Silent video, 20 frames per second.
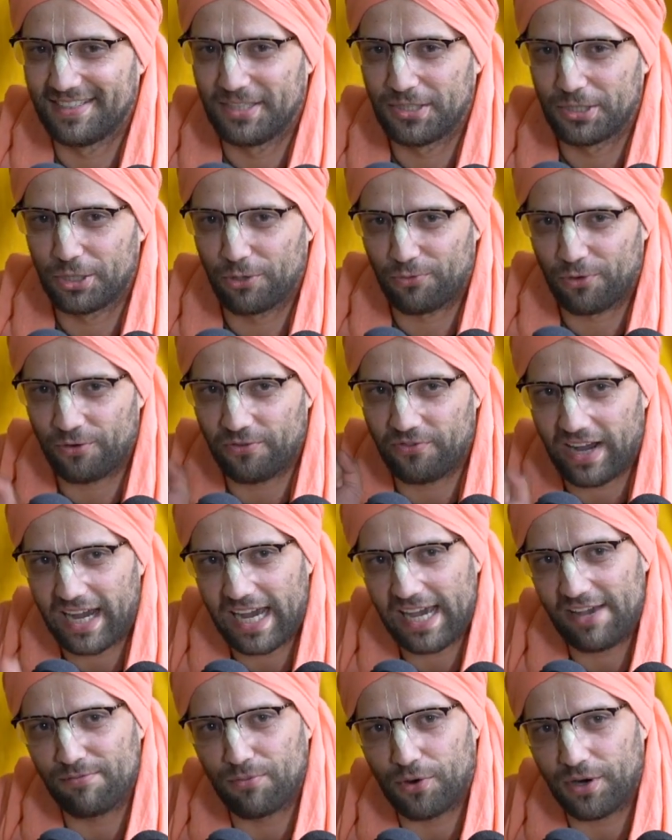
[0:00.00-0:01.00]
So for
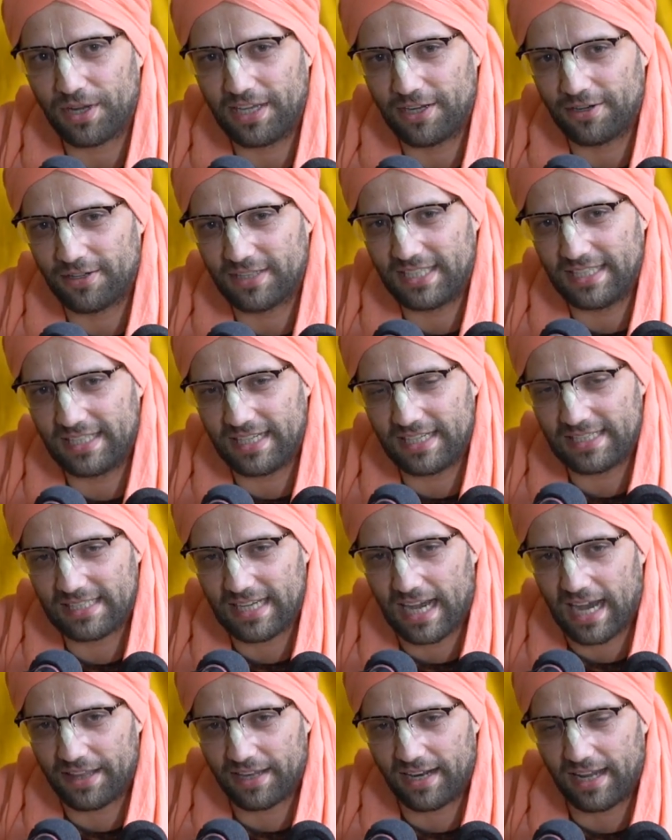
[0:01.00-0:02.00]
5 more years he did
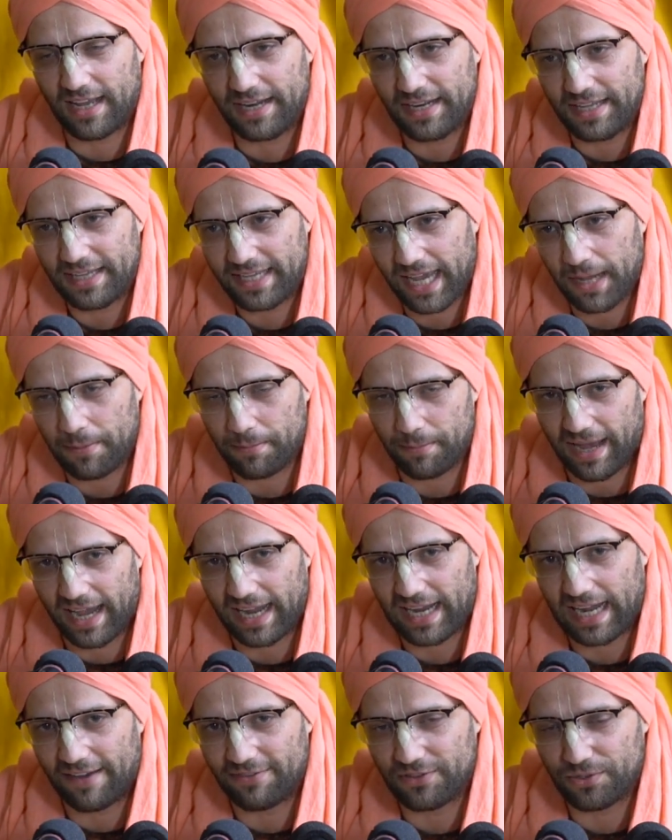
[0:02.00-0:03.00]
sadhana, and he came
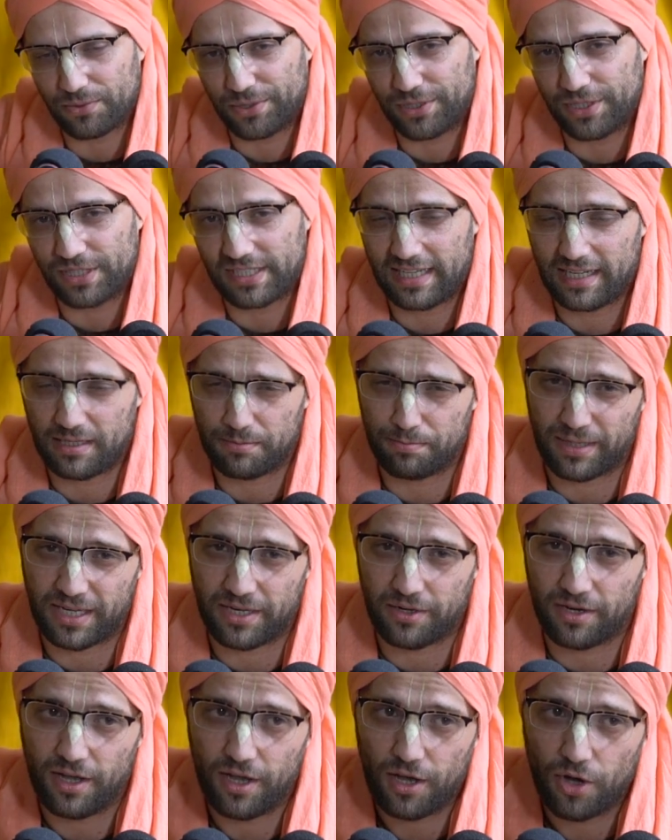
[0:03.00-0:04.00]
back afterwards. It had
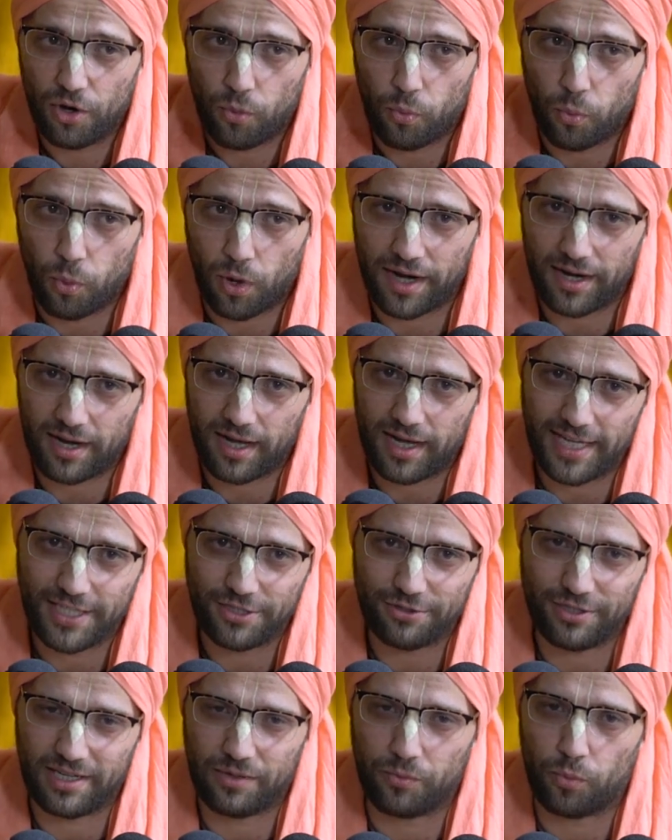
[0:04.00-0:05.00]
been
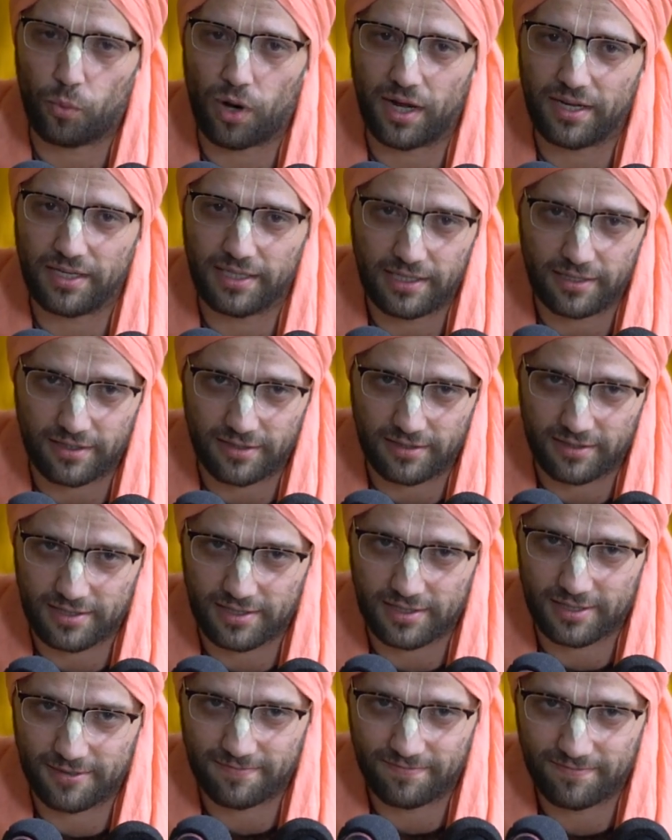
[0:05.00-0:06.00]
101
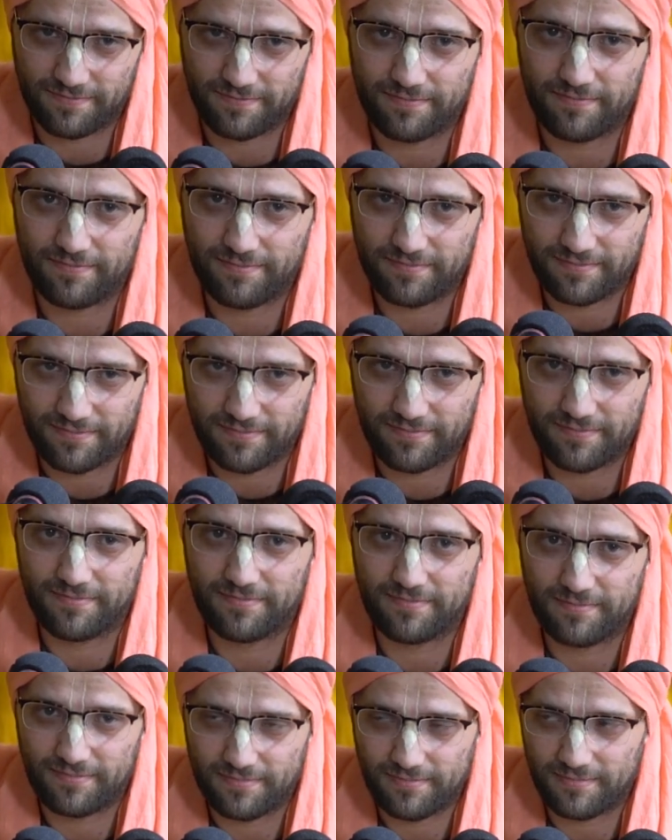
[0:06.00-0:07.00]
years.
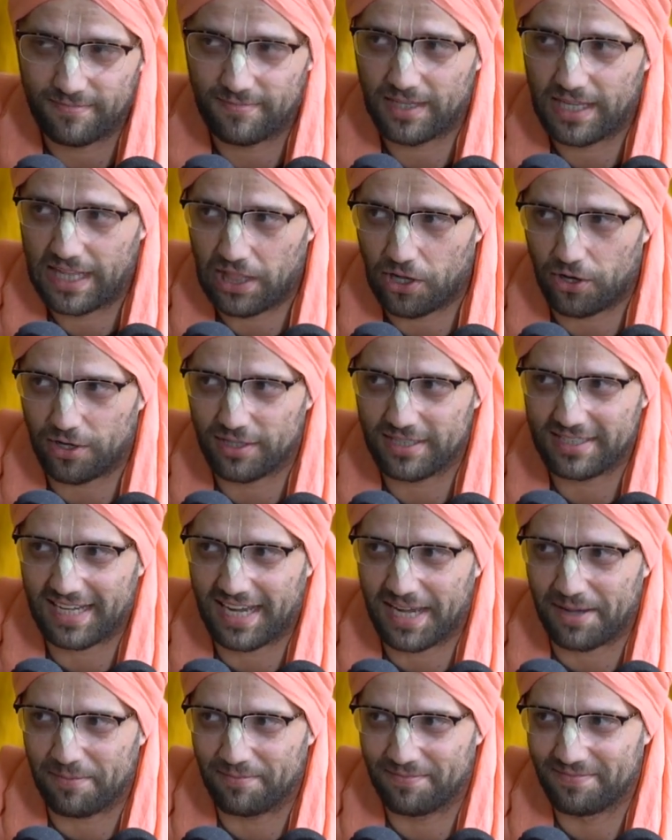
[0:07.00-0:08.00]
Long
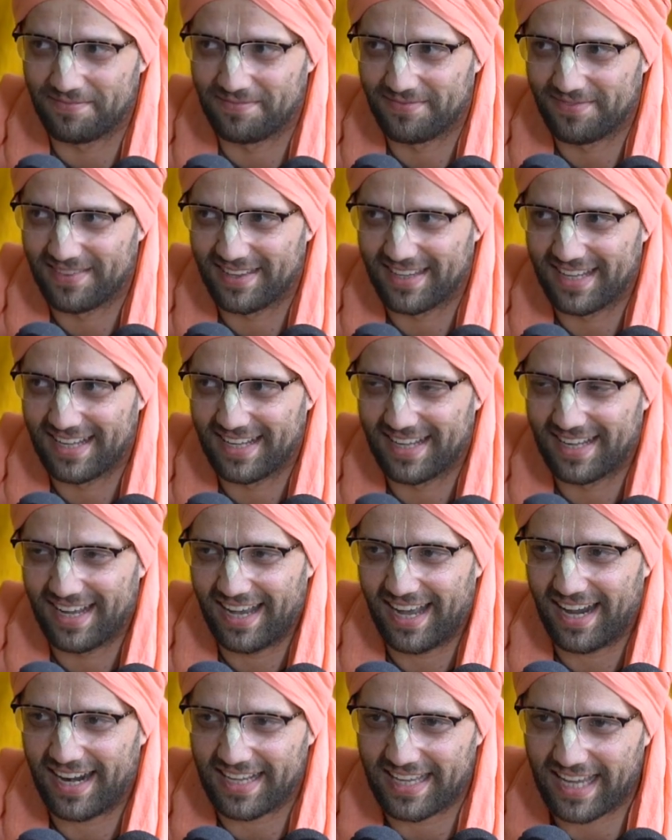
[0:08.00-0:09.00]
time.
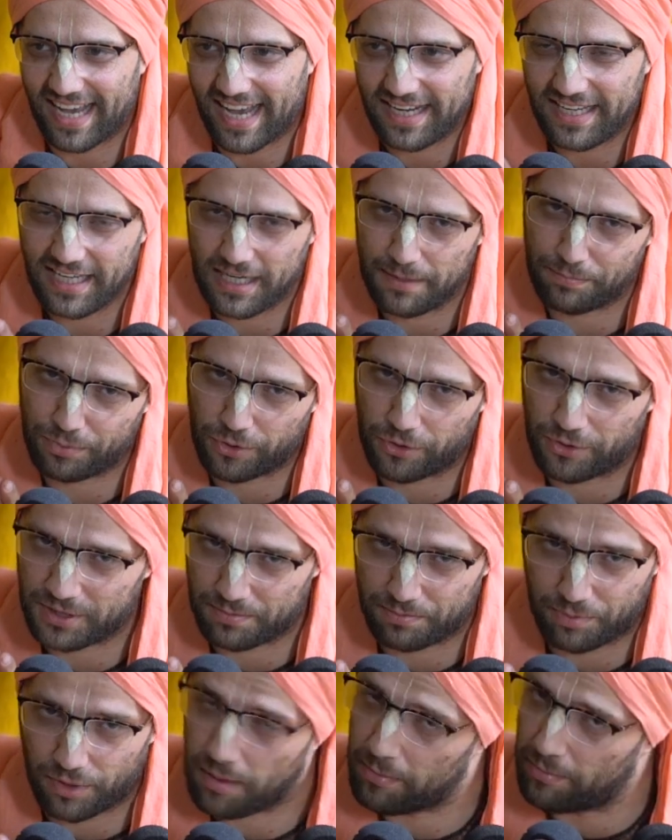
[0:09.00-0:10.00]
And again he
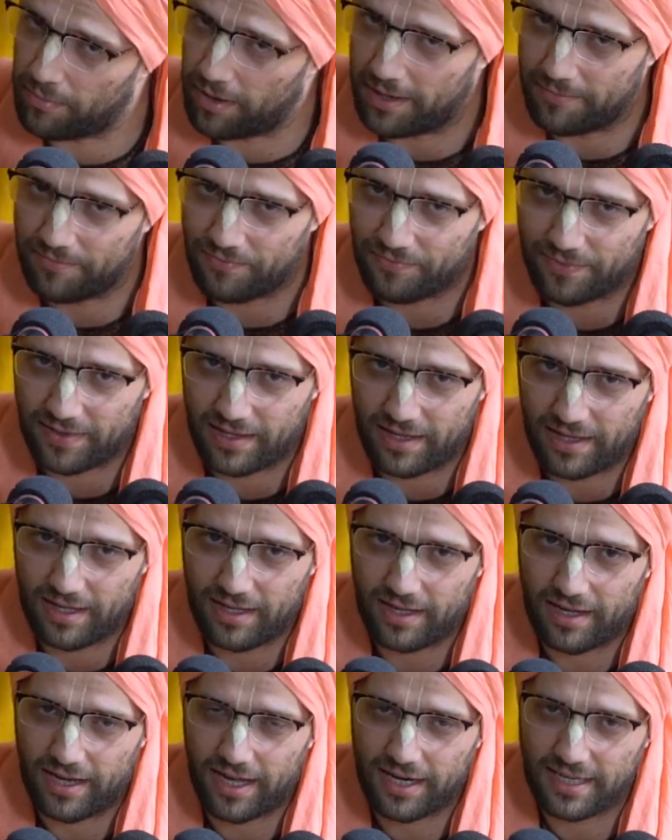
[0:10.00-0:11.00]
approached Brahma.
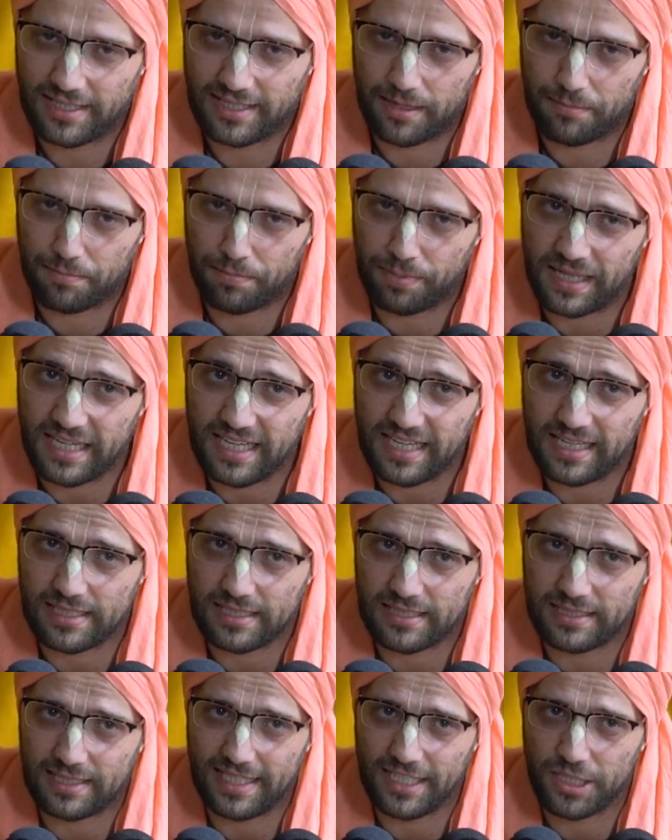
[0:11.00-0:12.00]
And he said,
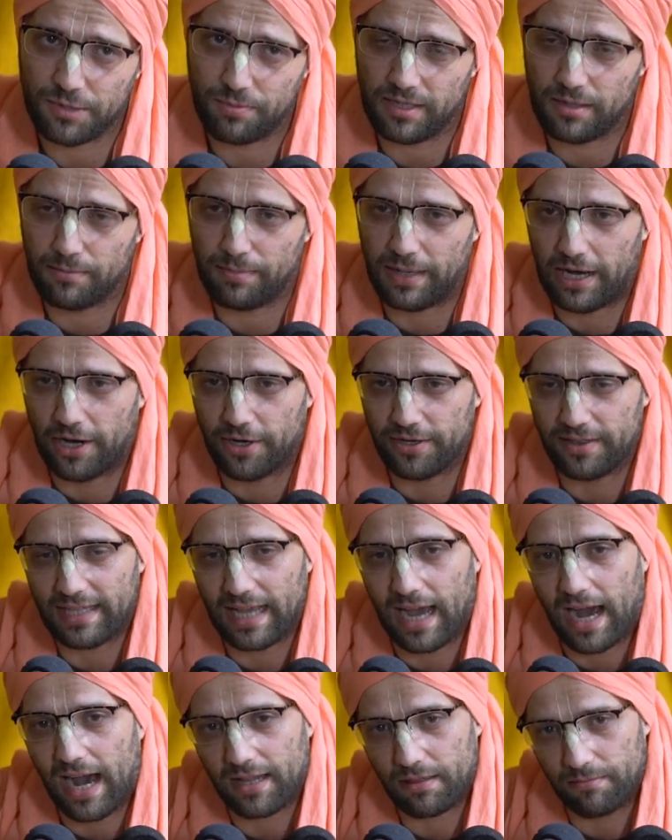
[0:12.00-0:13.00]
please teach me about
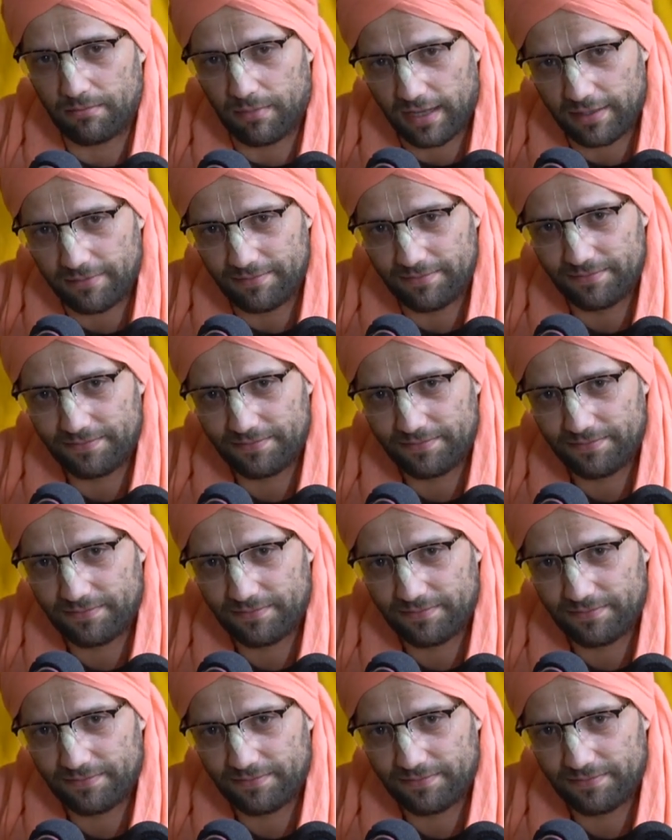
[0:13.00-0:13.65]
the Atman.